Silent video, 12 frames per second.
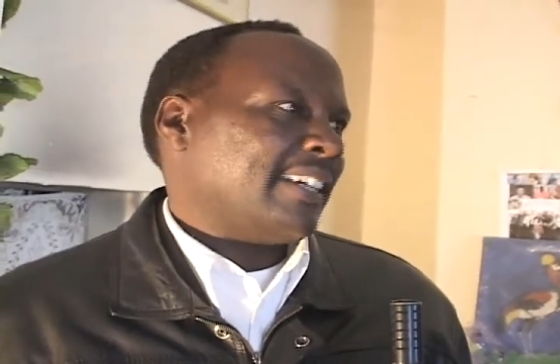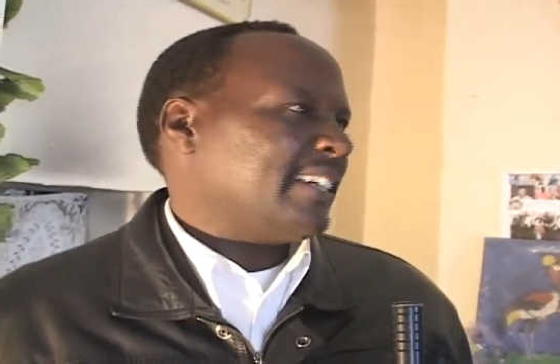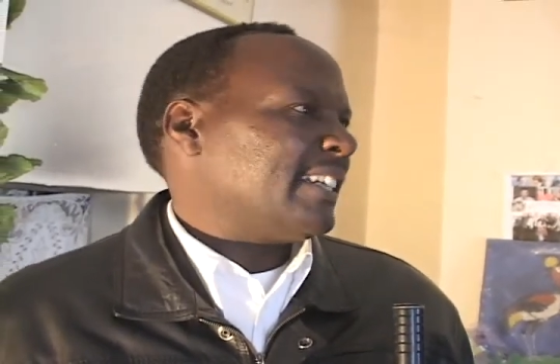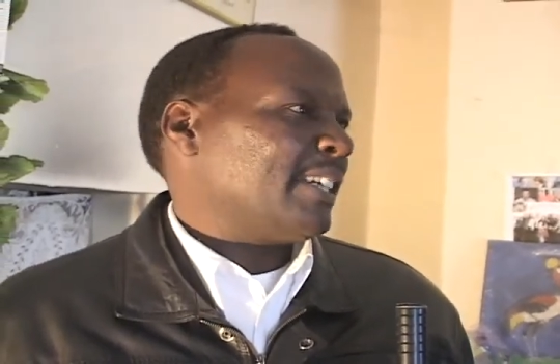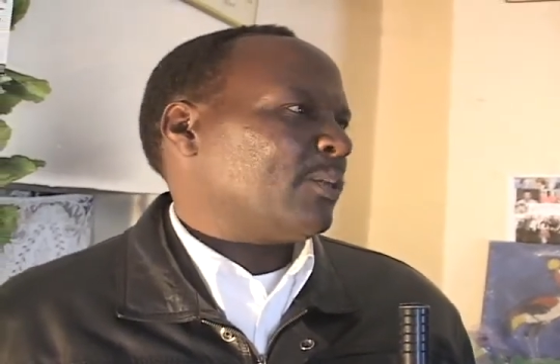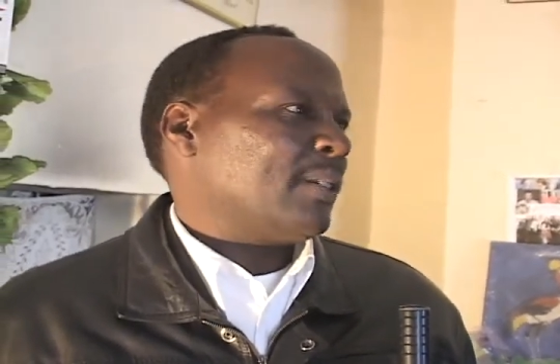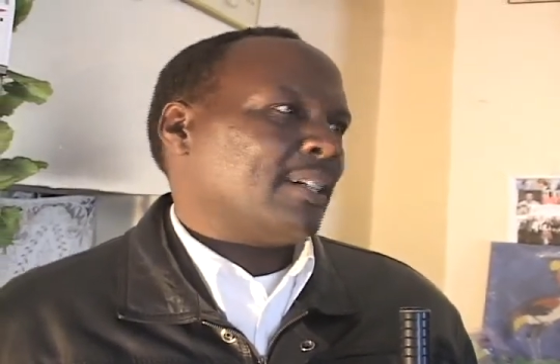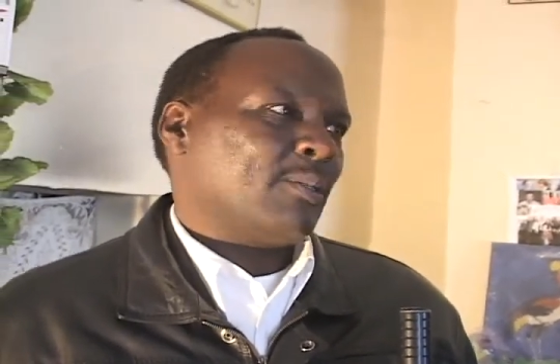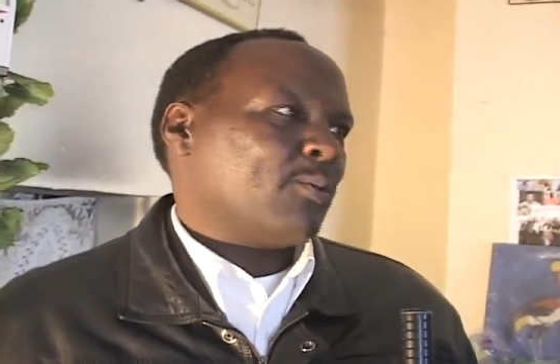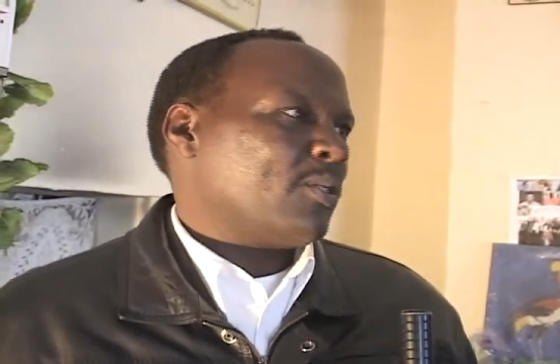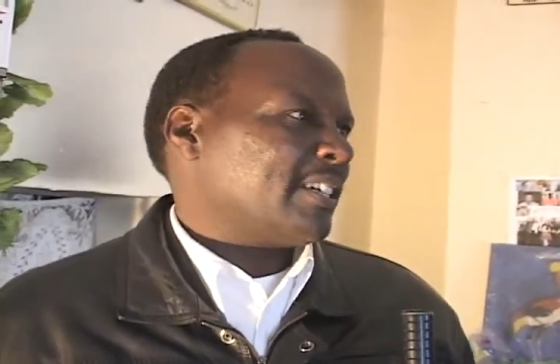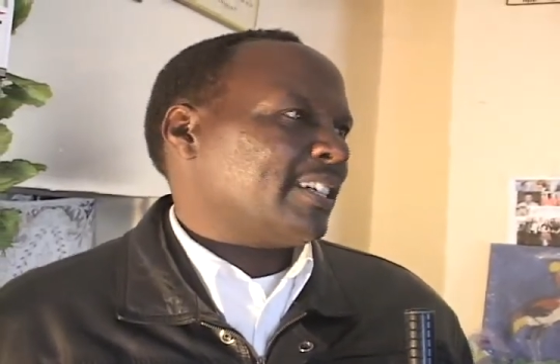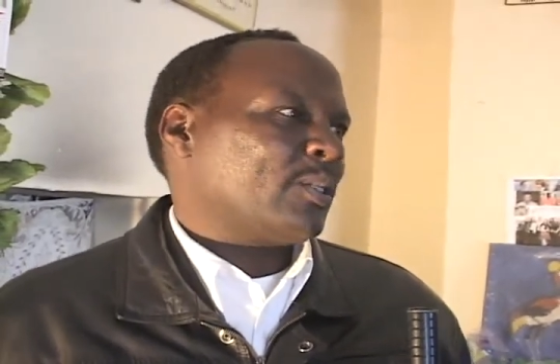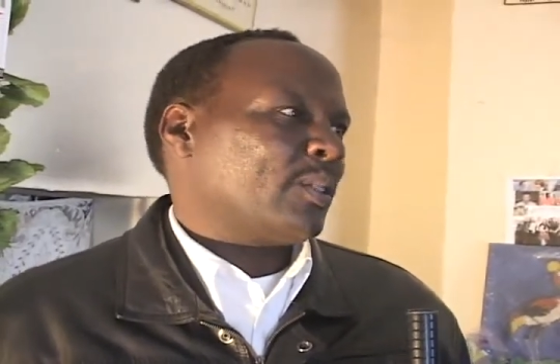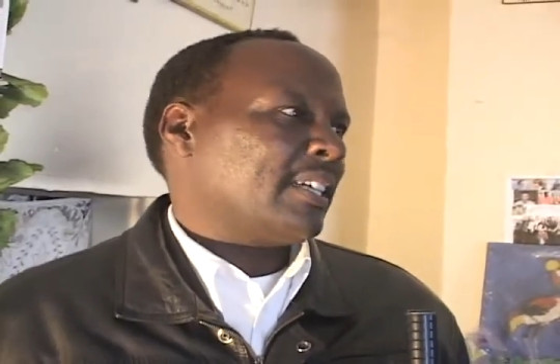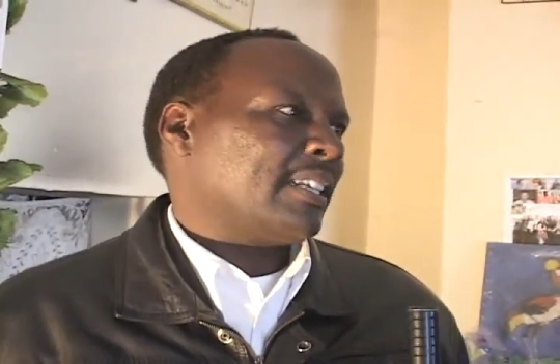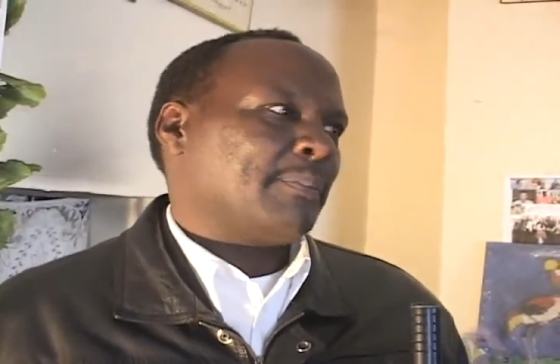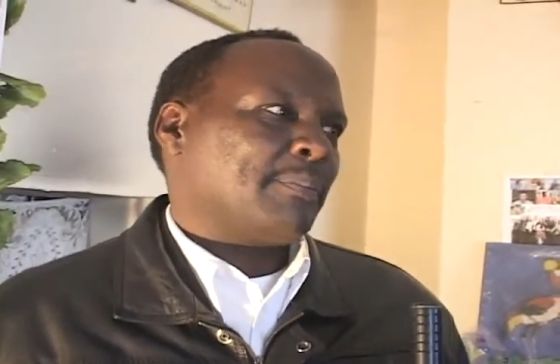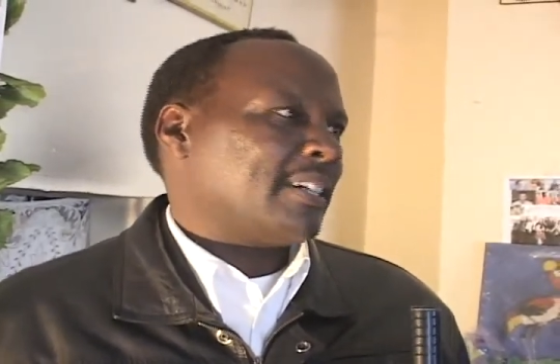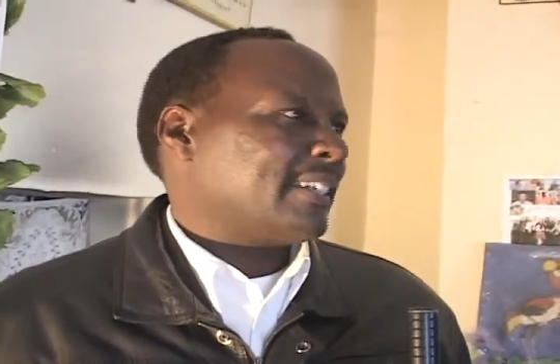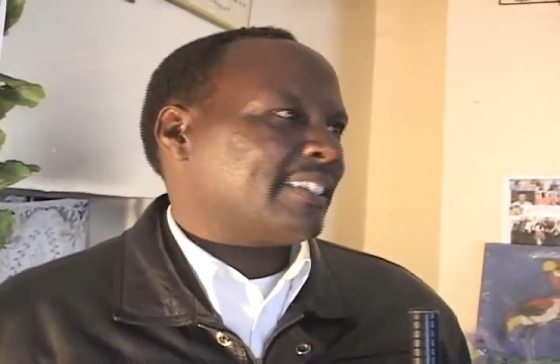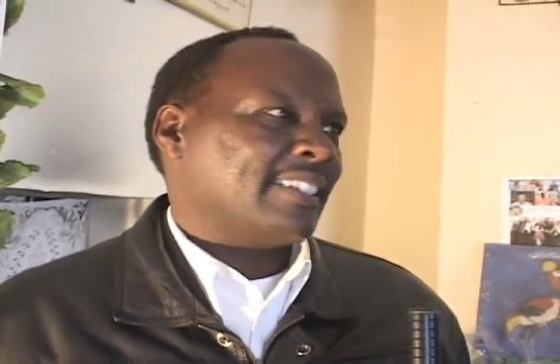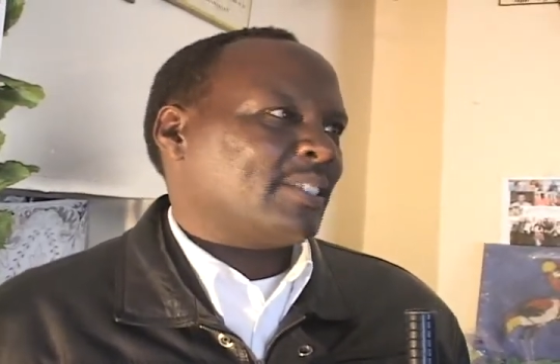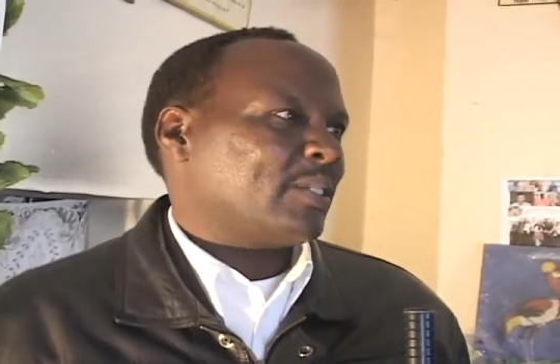and they were working together,
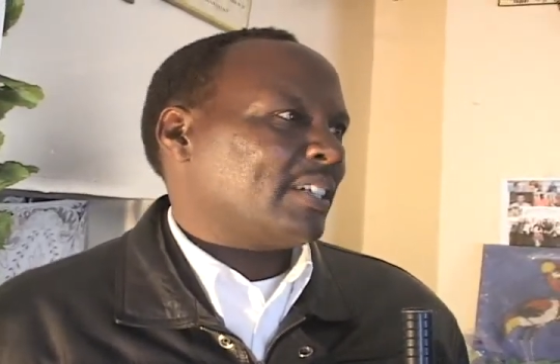practicing